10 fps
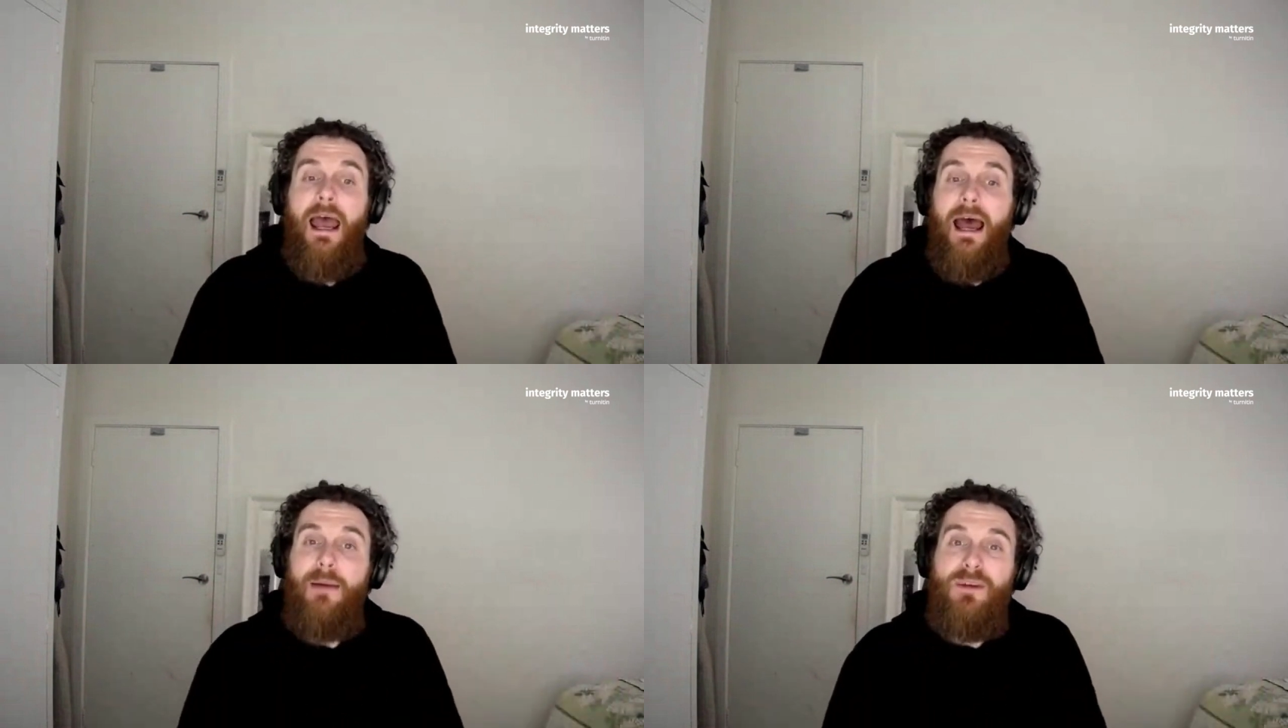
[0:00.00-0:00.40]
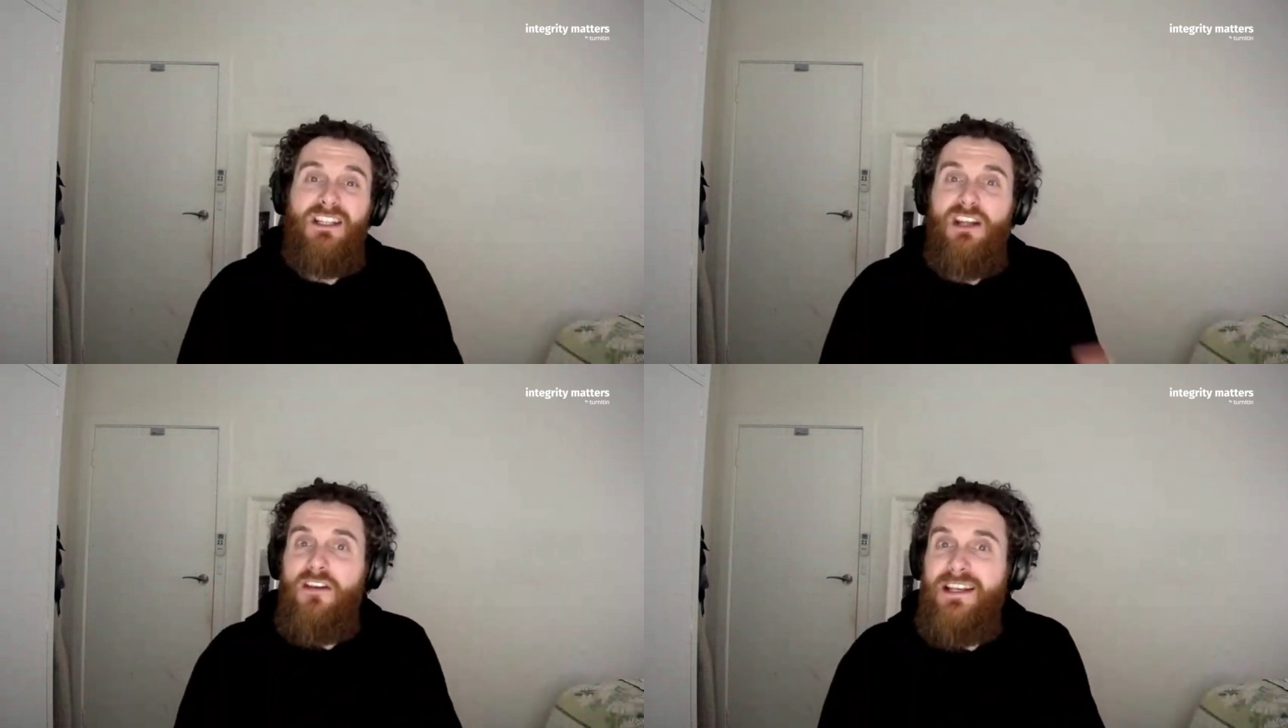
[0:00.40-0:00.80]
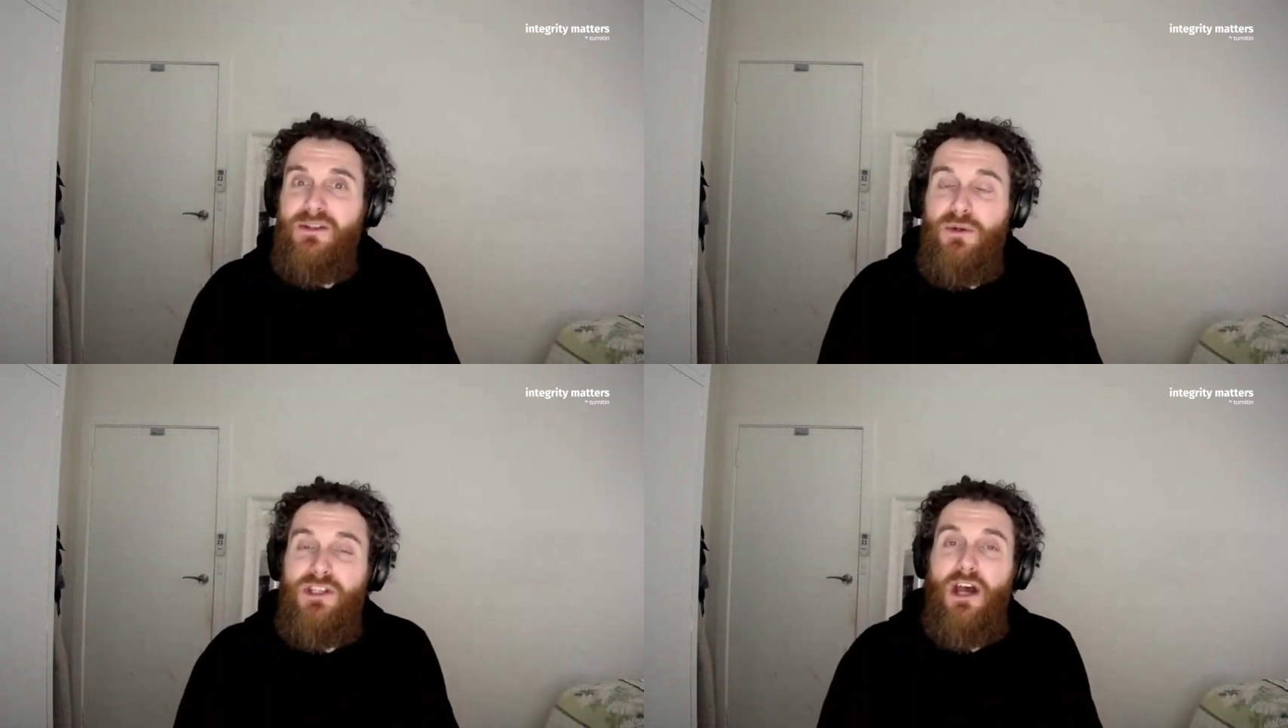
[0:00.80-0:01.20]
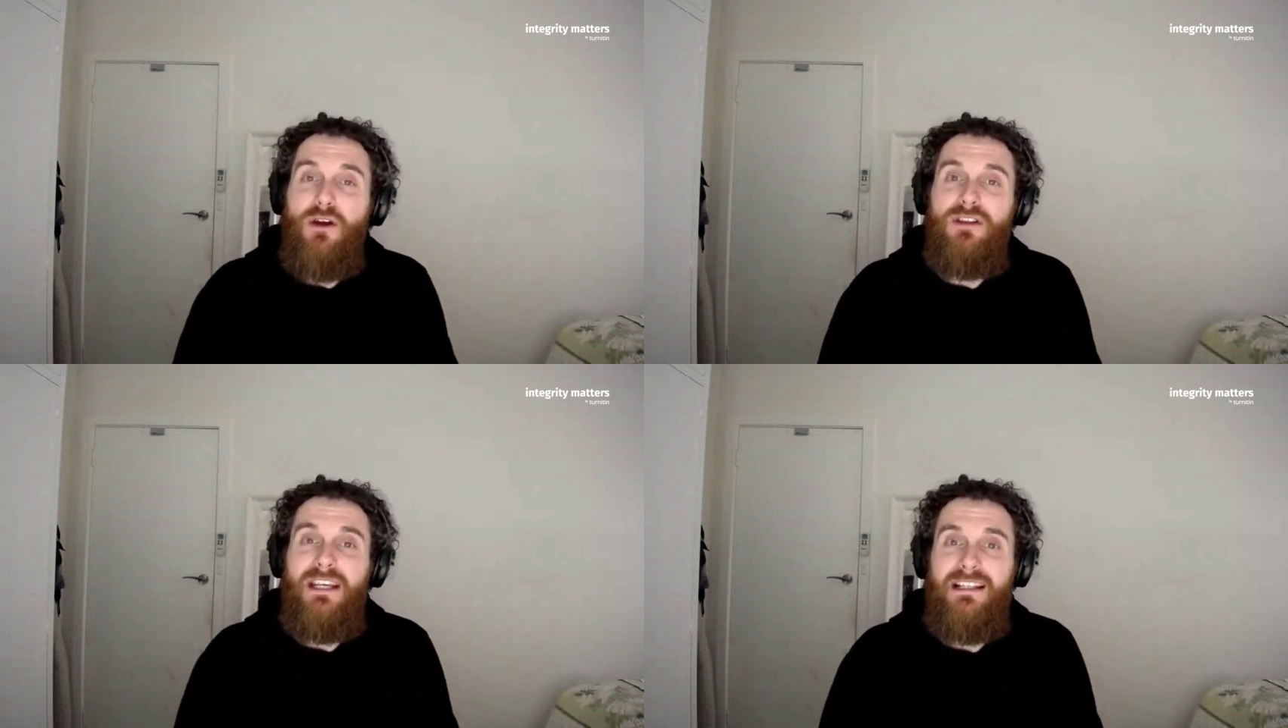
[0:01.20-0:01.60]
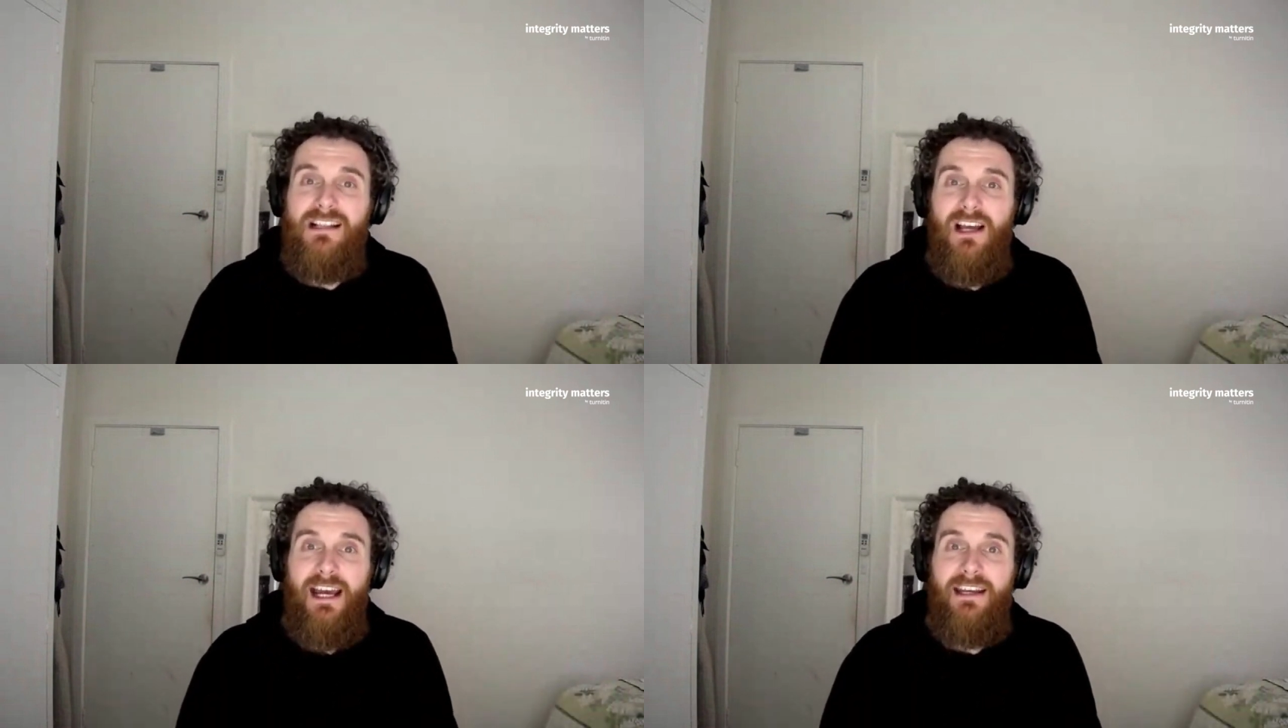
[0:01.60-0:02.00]
But there's also things
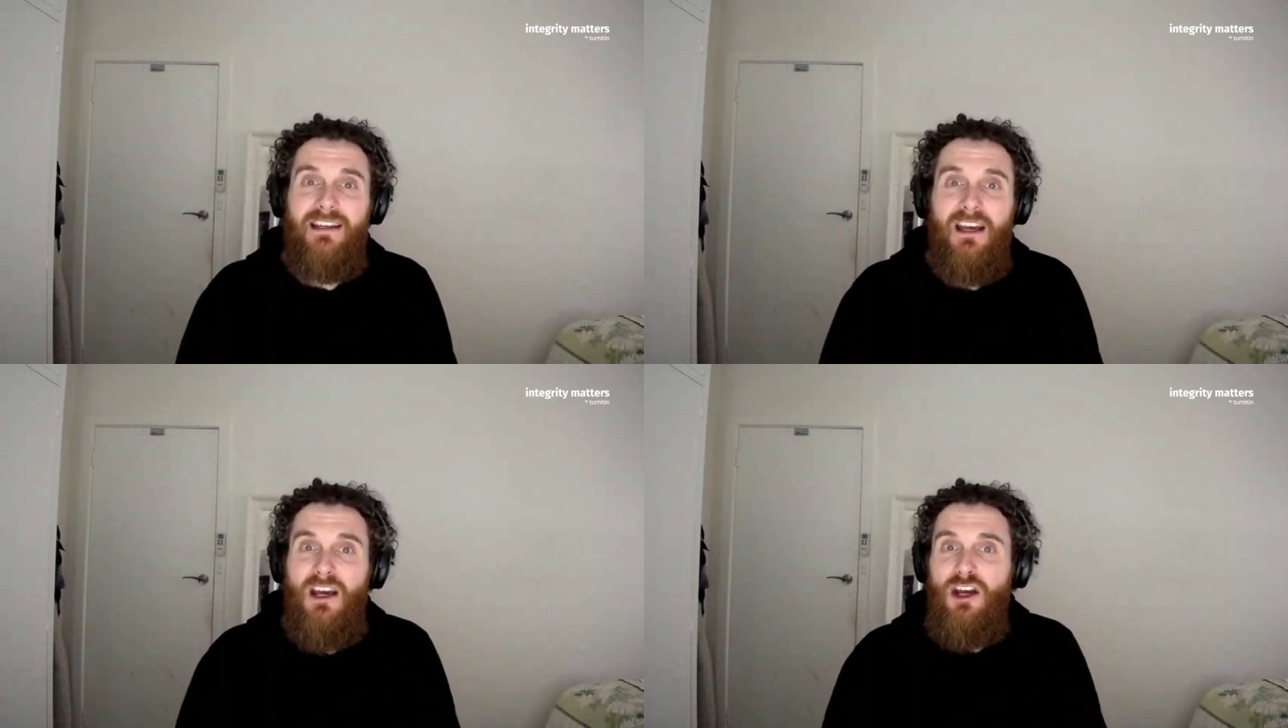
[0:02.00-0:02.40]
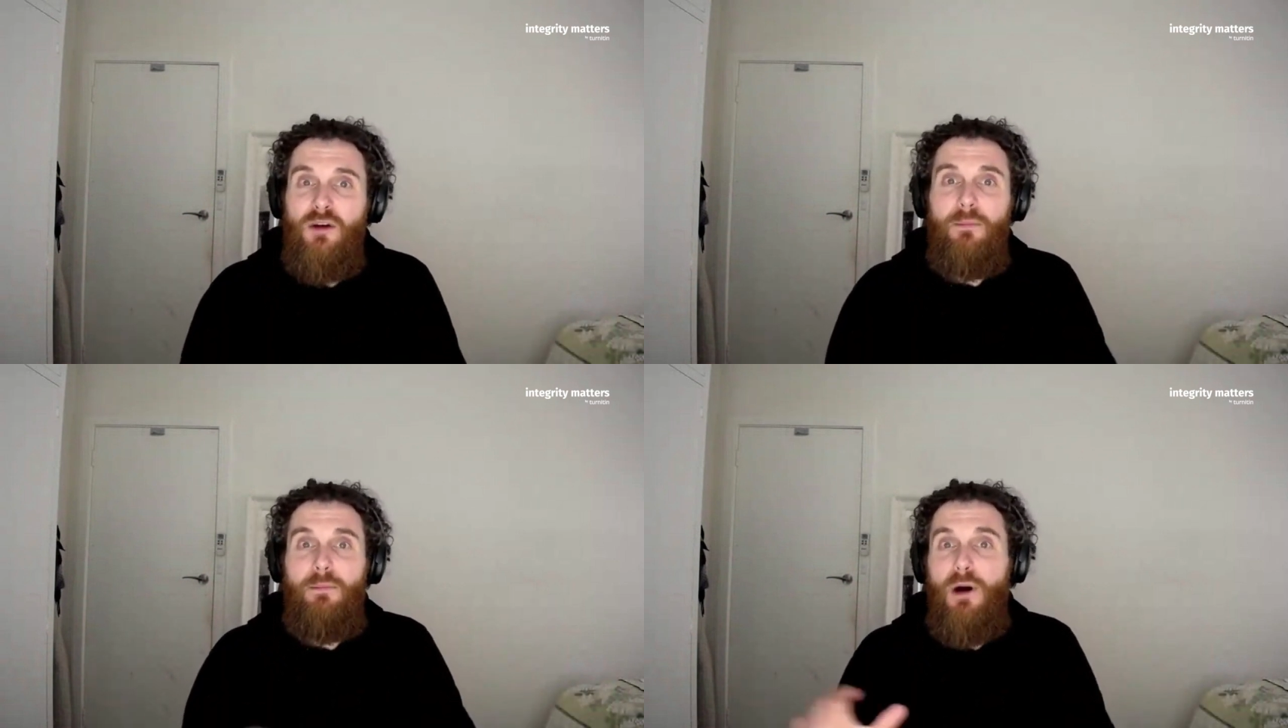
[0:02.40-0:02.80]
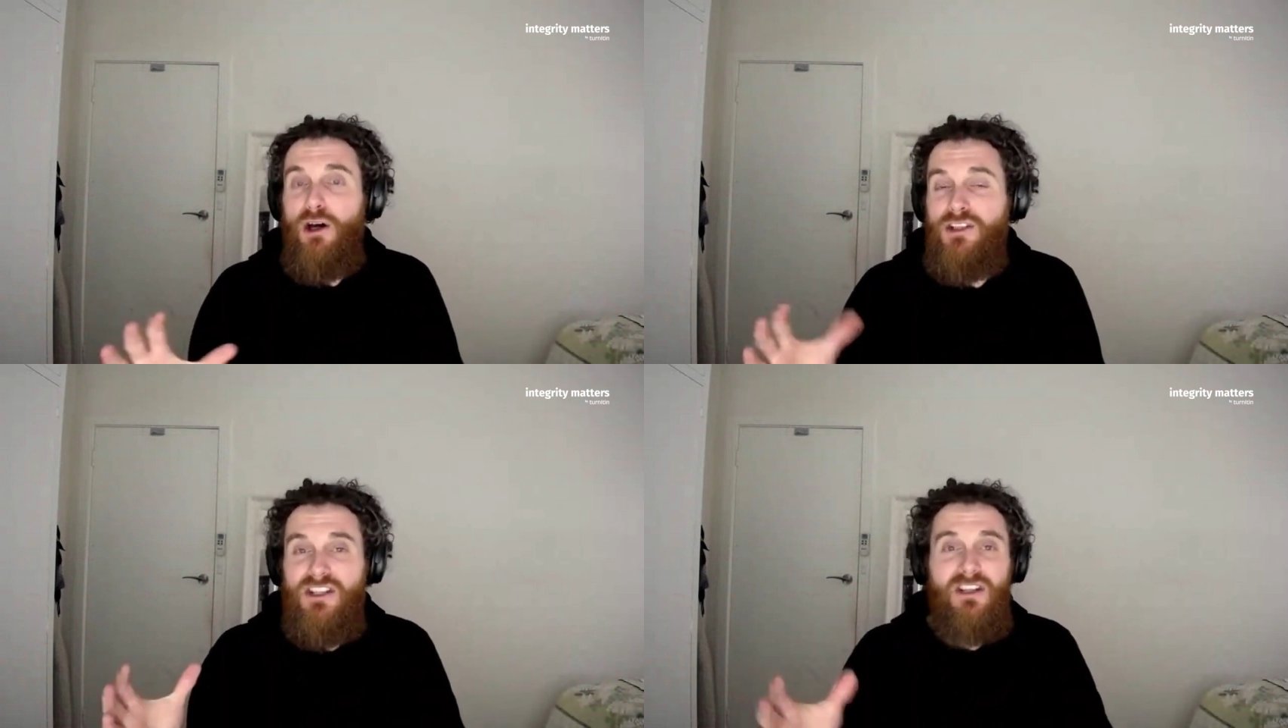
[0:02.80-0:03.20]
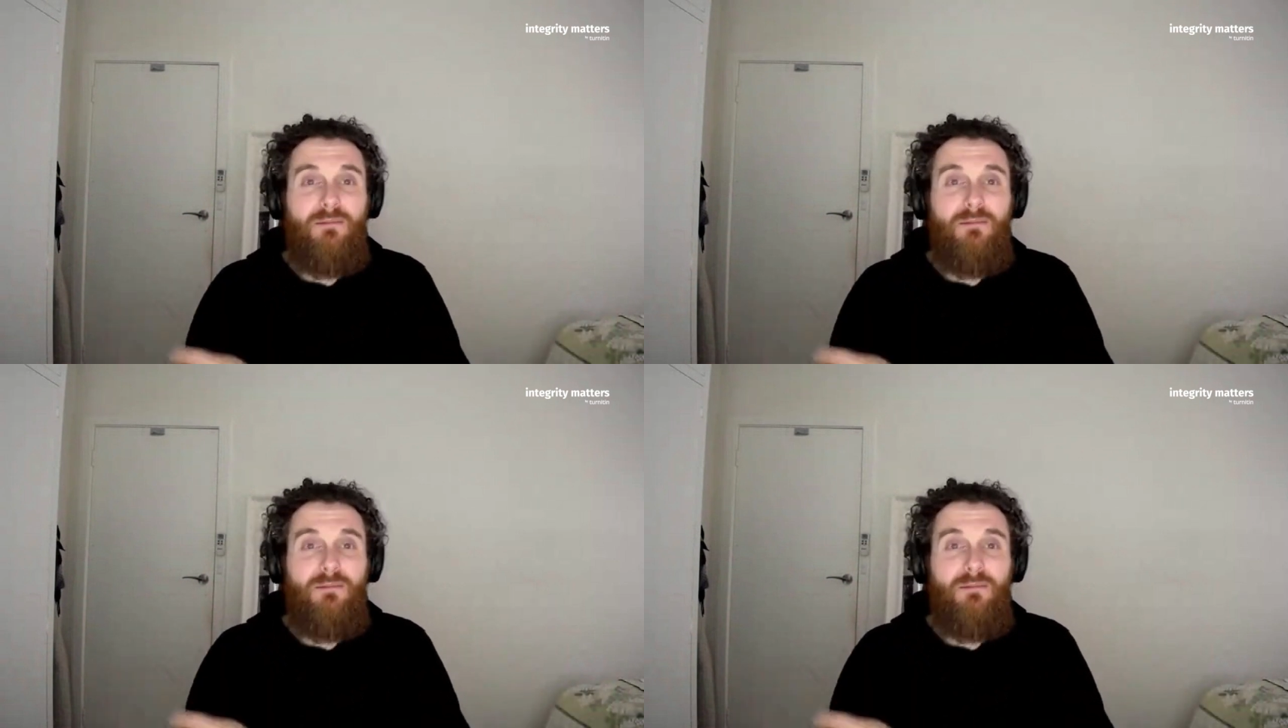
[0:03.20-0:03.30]
like bots